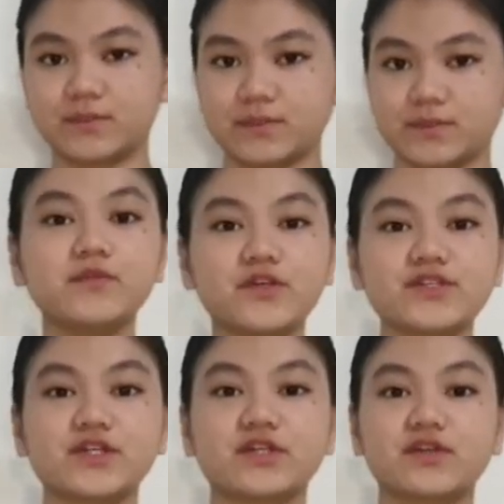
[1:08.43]
Before
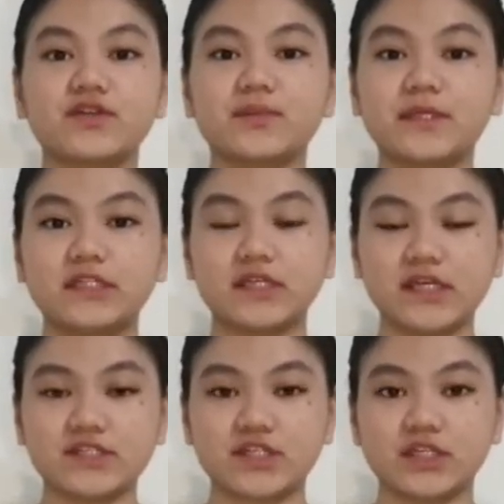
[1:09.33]
starting the
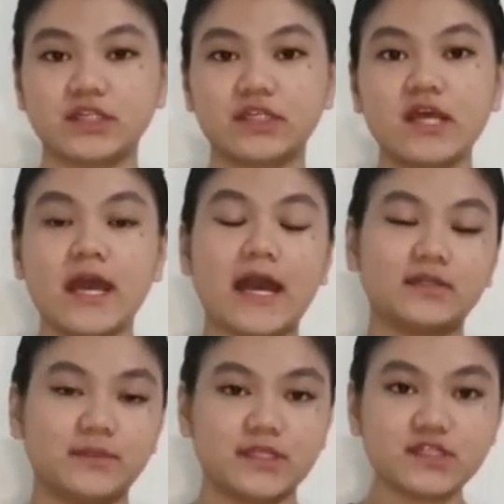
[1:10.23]
medication
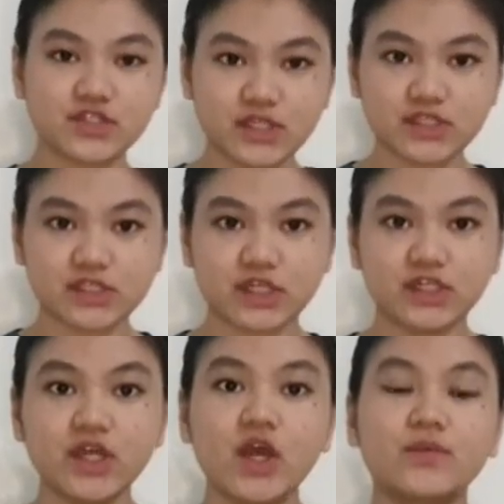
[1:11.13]

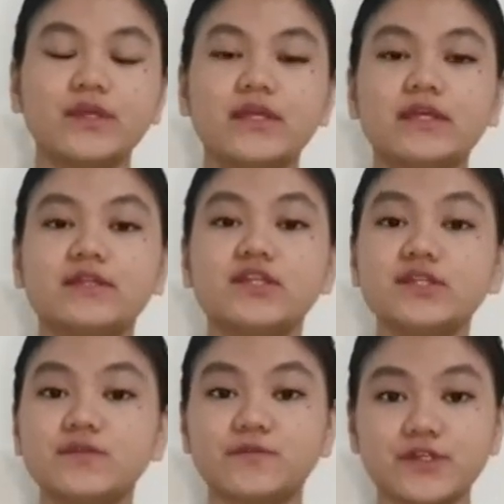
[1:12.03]
administration, we
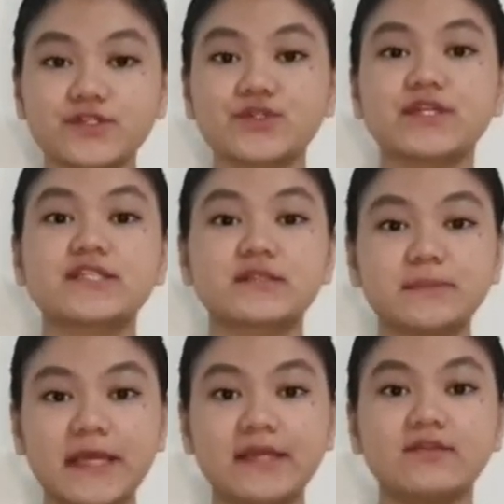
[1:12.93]
need first to
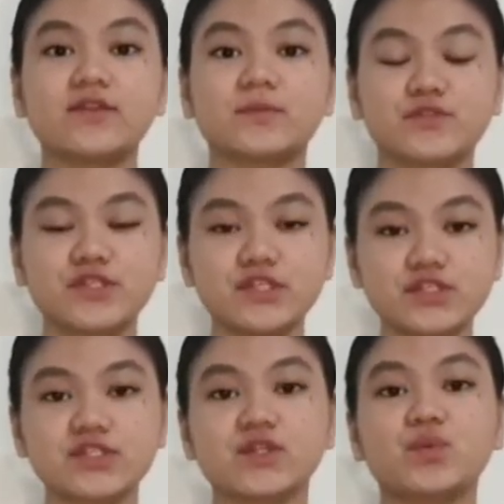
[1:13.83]
explain the
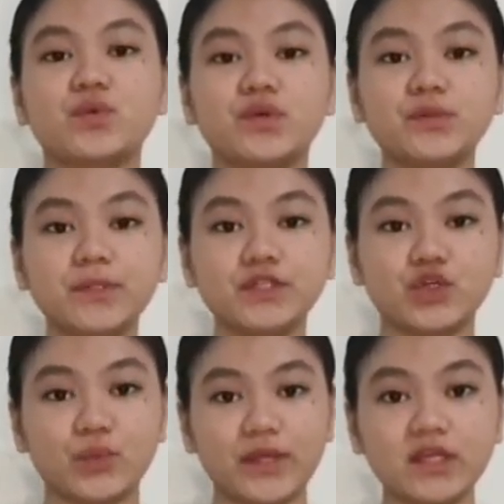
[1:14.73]
procedures that we will be
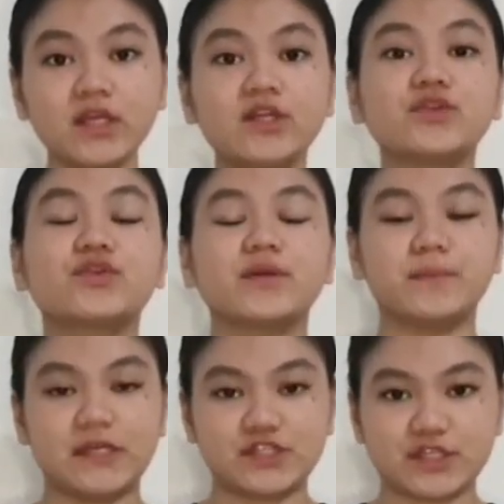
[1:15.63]
doing to the
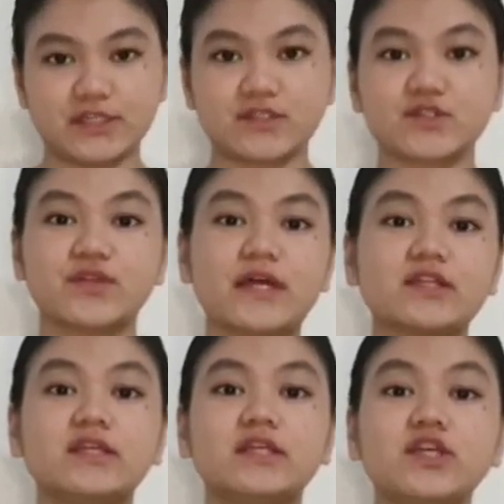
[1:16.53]
patient so
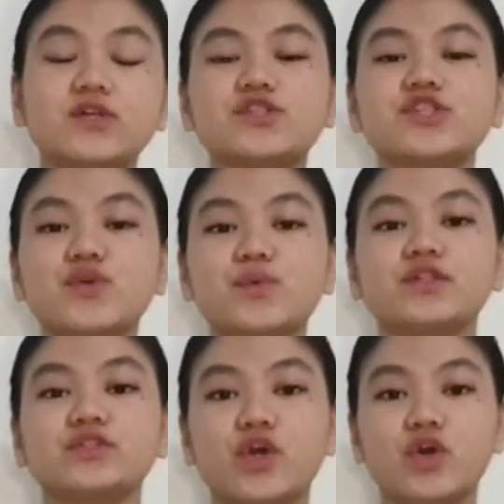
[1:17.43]
that he or she
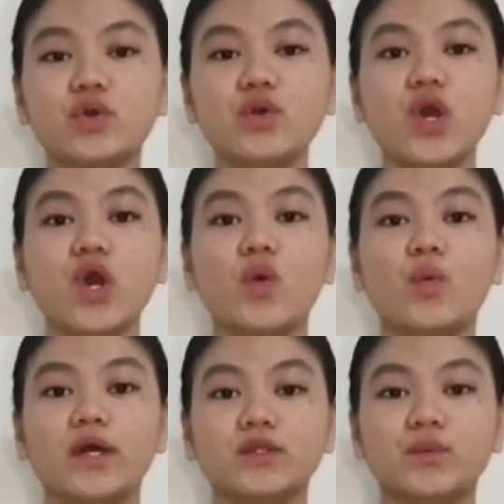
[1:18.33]
will know
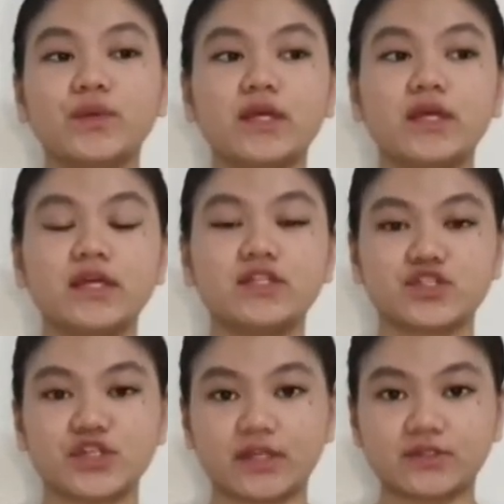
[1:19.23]
what we
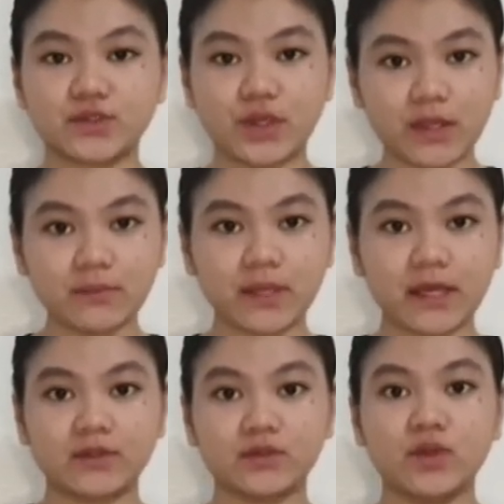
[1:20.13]
inject to him
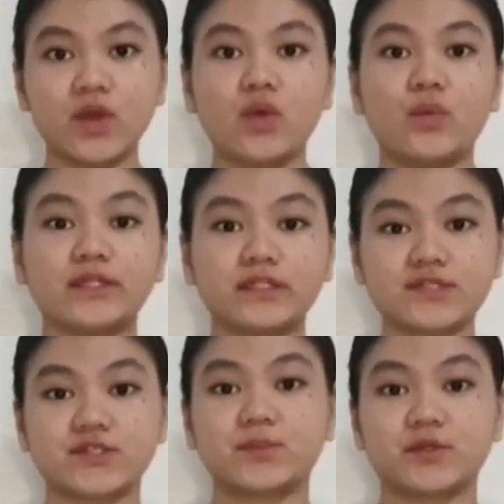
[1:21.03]
and what
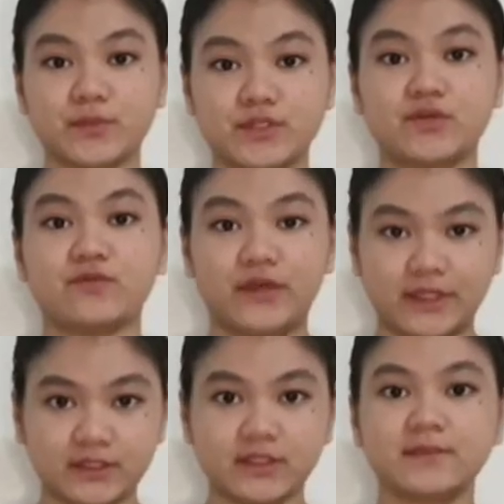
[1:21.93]
is the purpose of
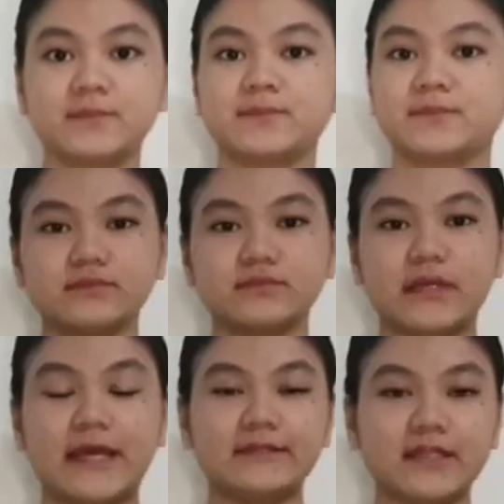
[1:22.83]
it.
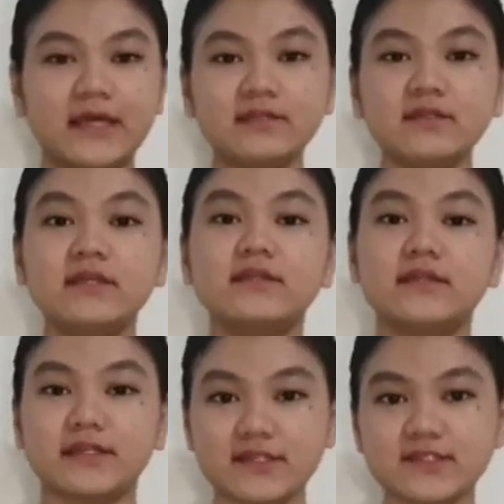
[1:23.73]
And then,
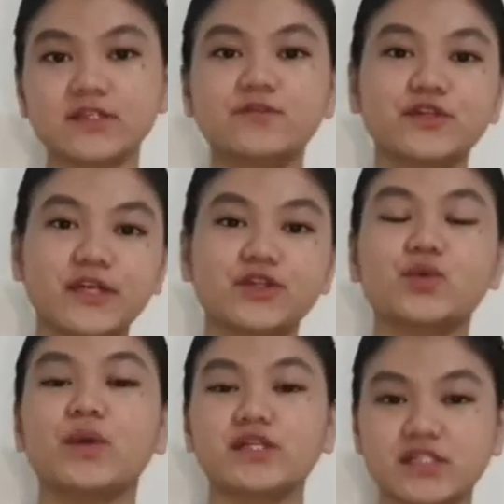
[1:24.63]
let us not forget to
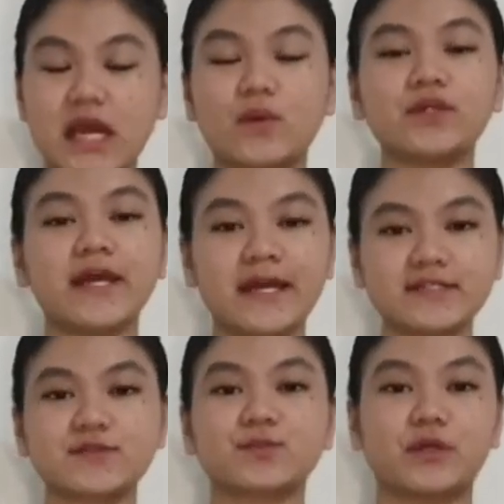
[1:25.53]
wash our
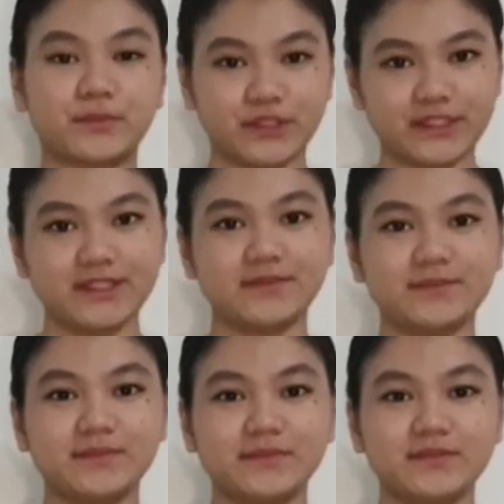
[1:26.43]
hands properly
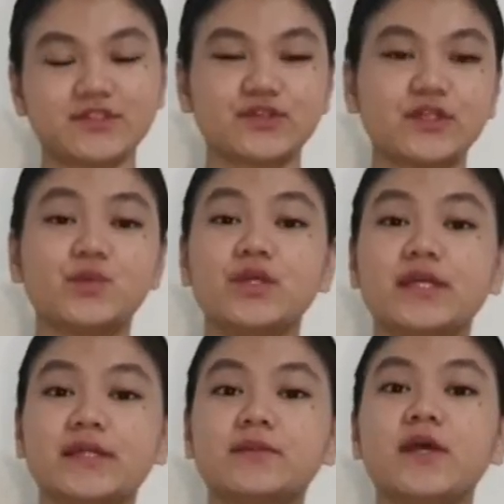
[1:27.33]
so that we
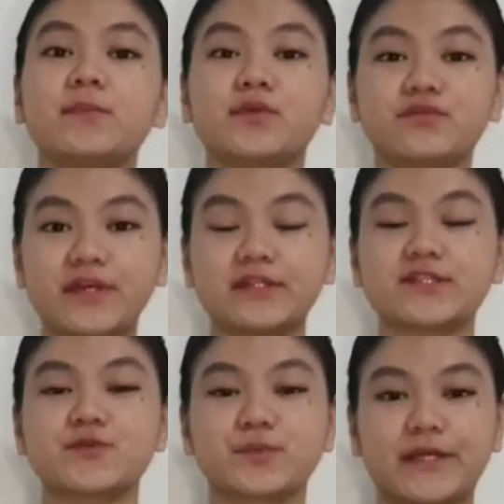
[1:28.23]
can prevent the
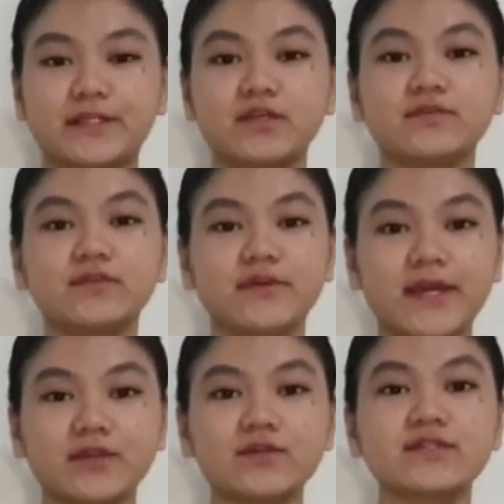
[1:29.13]
spreading of the
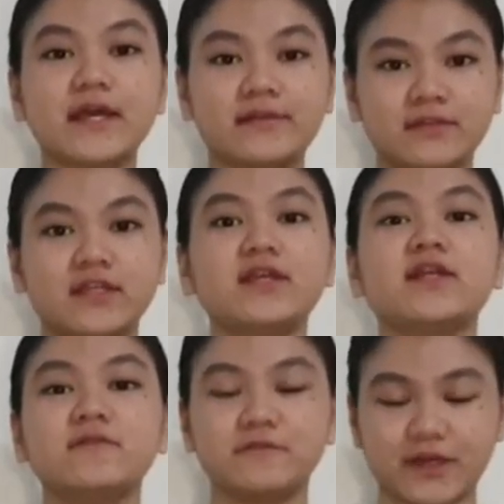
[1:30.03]
virus and the
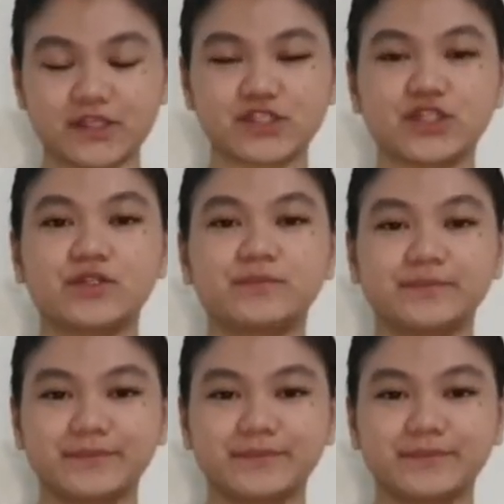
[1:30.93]
infection.